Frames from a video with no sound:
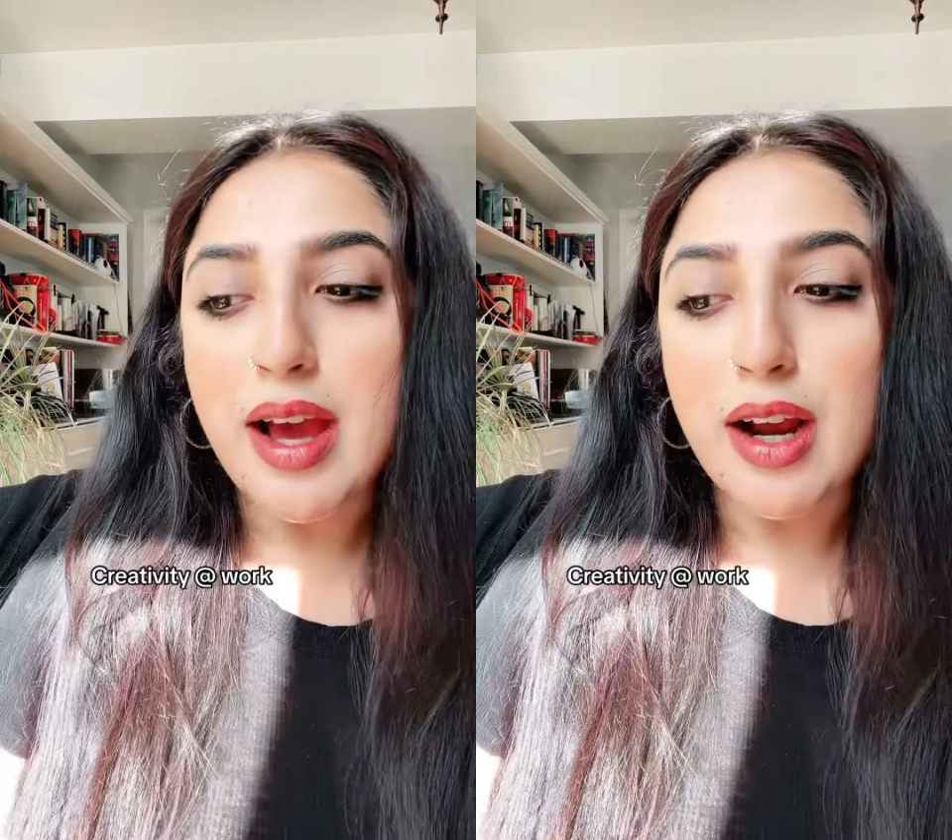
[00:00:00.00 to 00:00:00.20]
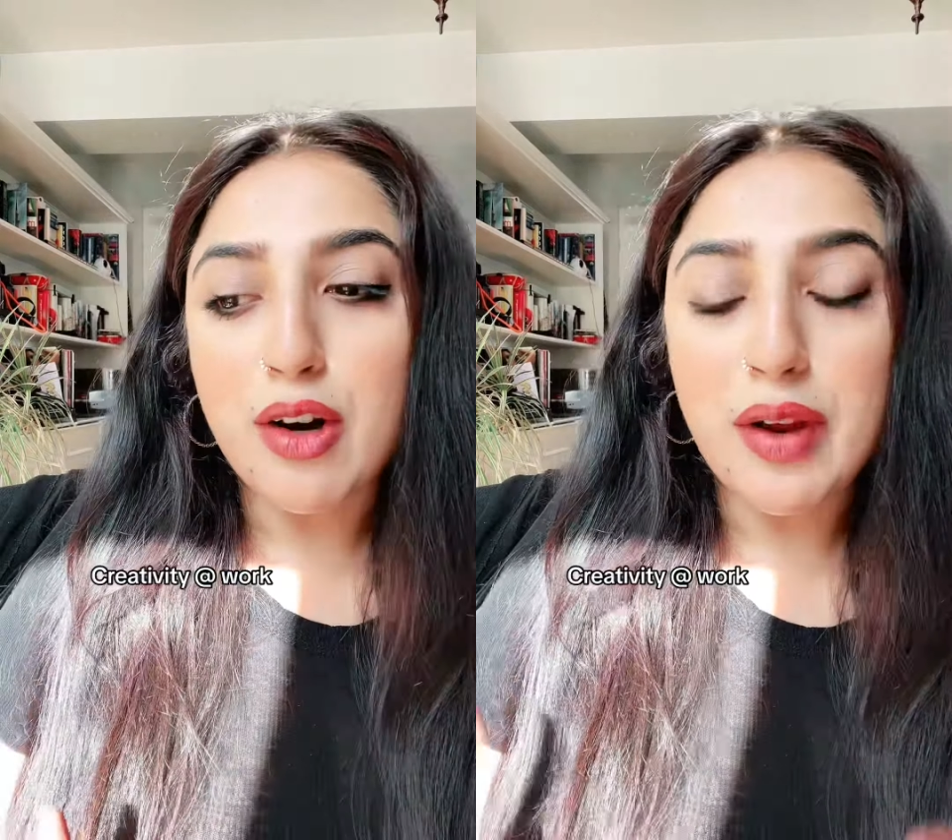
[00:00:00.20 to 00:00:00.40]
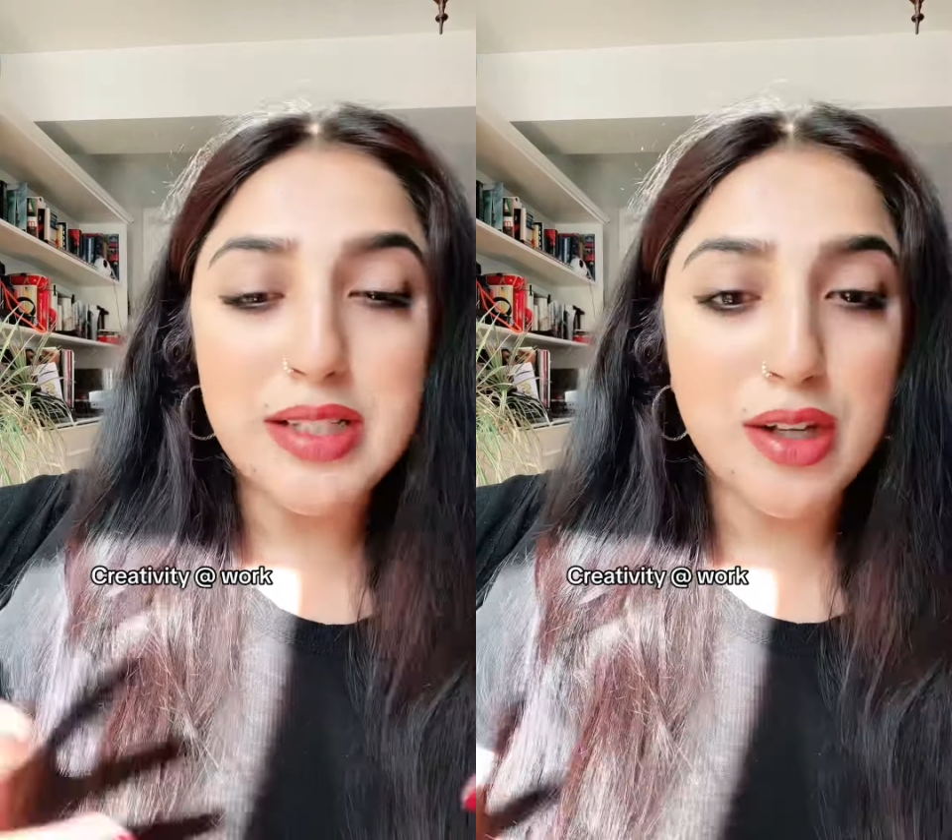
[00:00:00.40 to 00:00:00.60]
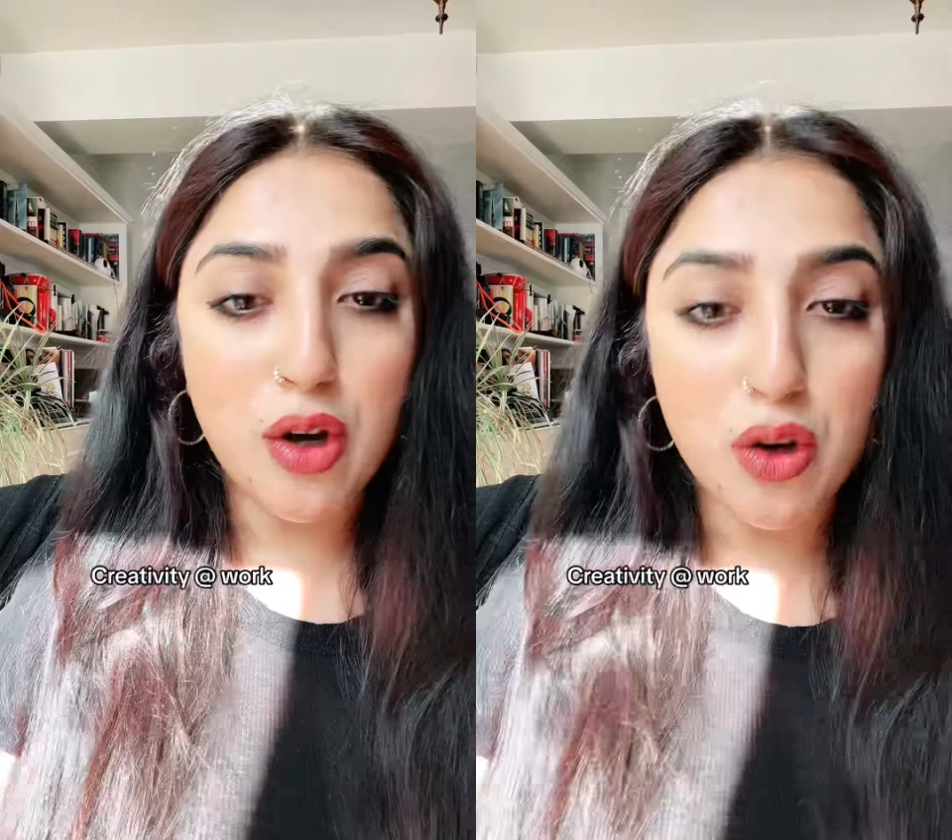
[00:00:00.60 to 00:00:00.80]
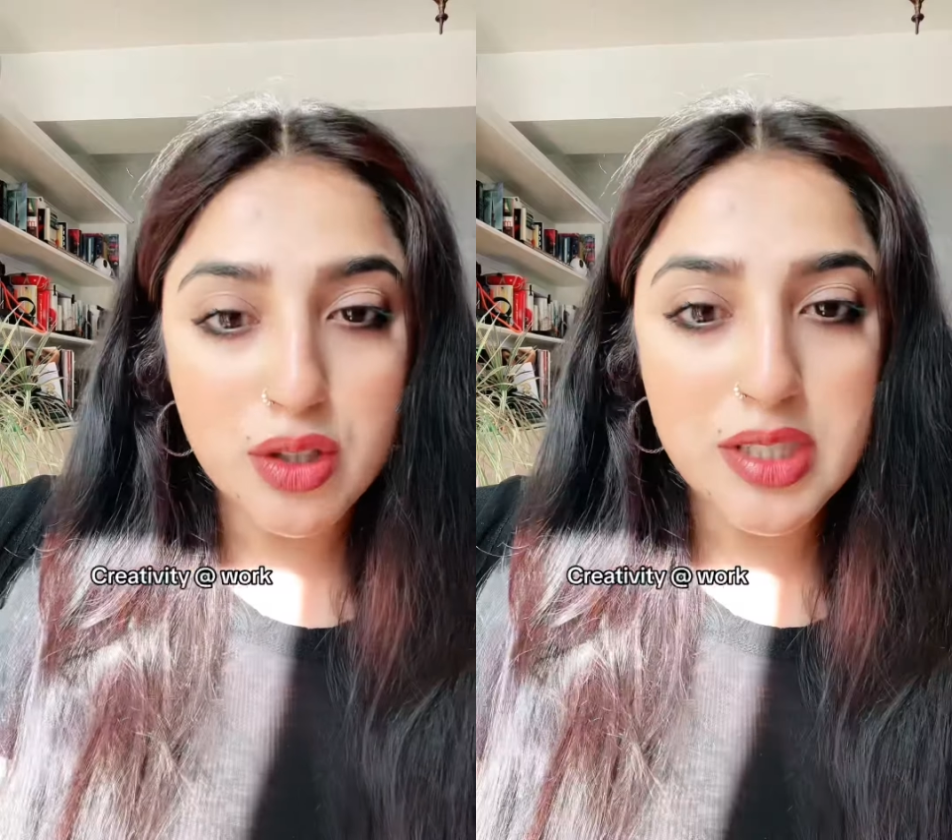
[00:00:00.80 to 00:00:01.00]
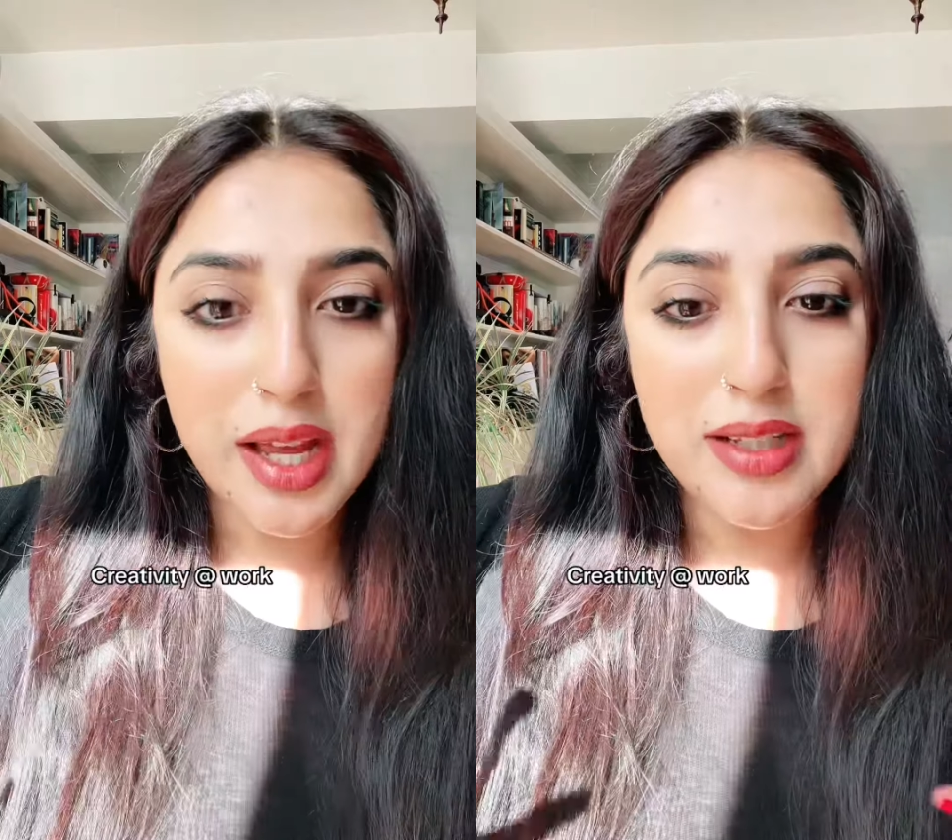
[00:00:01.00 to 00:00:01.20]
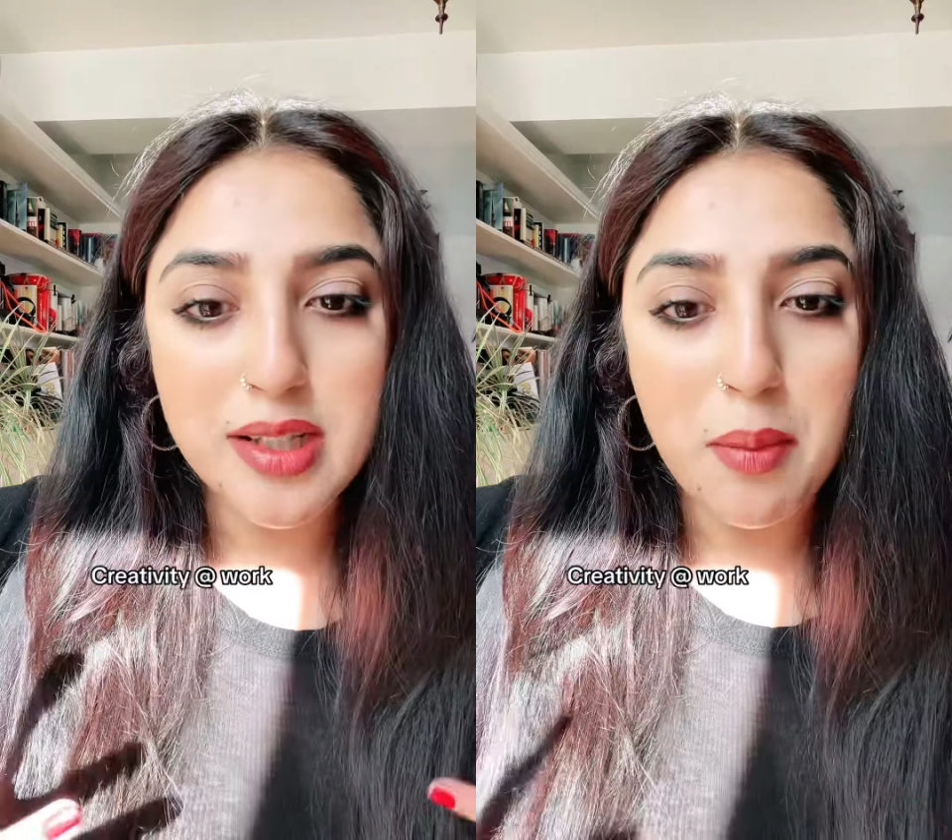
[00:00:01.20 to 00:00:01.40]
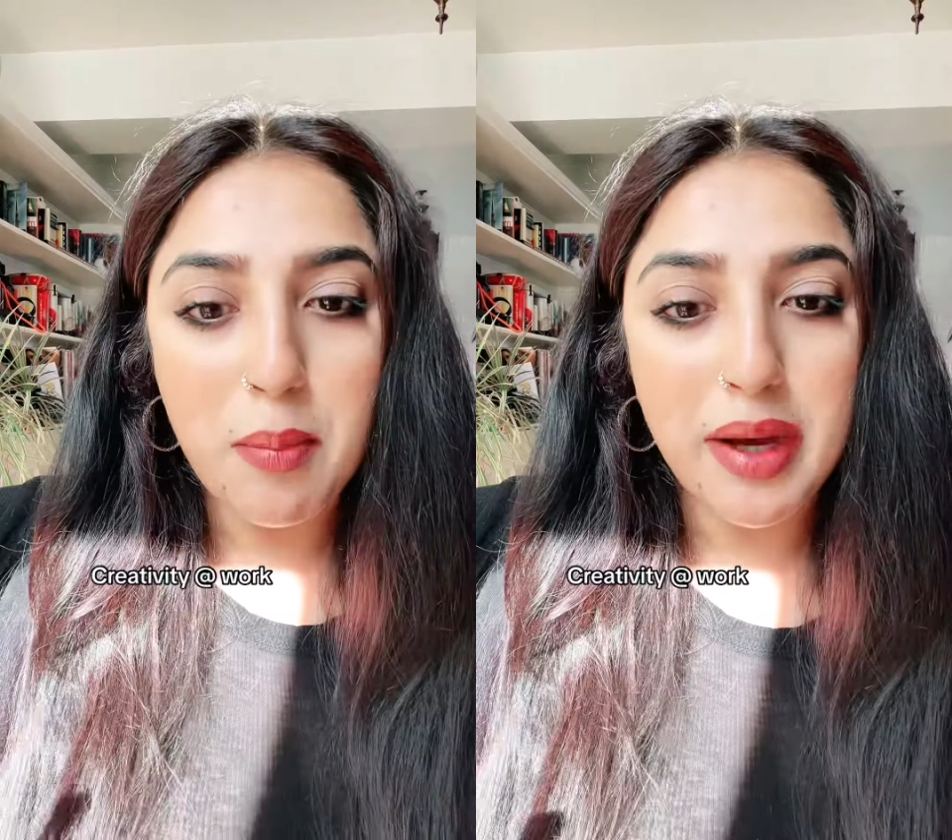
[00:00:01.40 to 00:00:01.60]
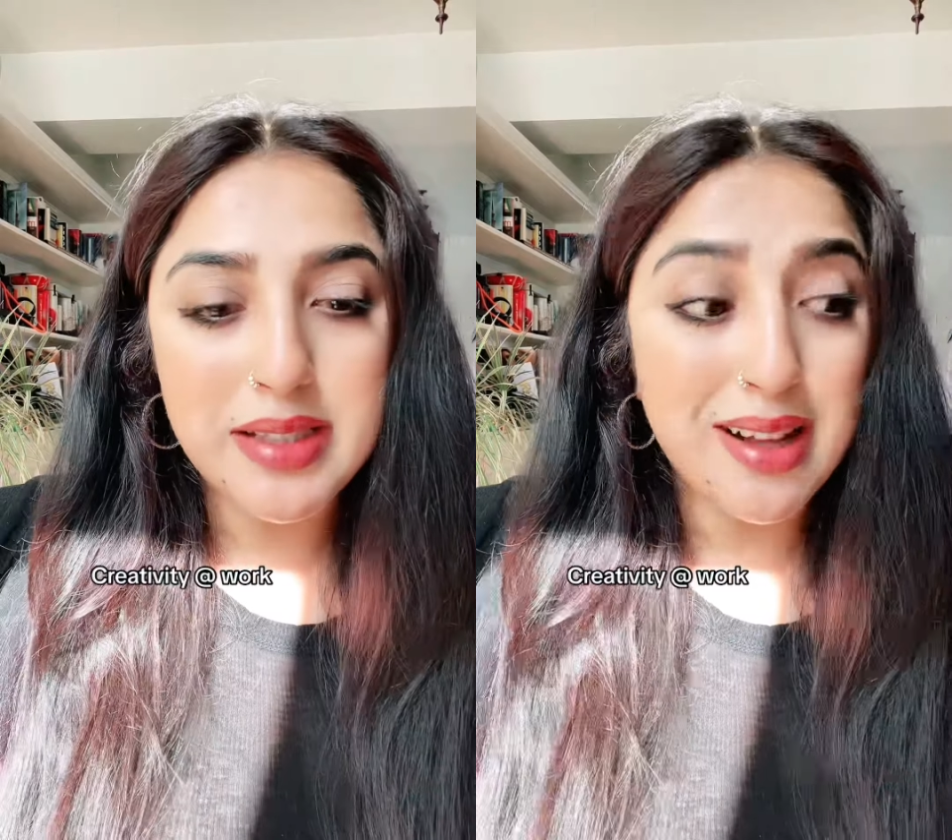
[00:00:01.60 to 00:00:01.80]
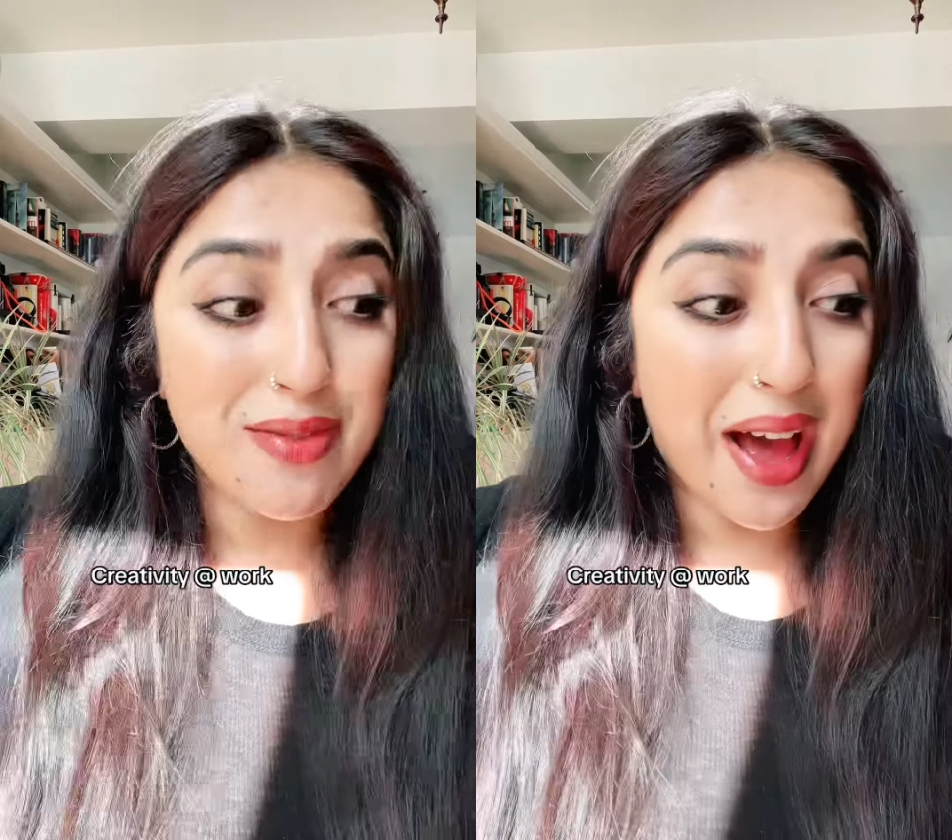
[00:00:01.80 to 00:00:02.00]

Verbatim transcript: creating content myself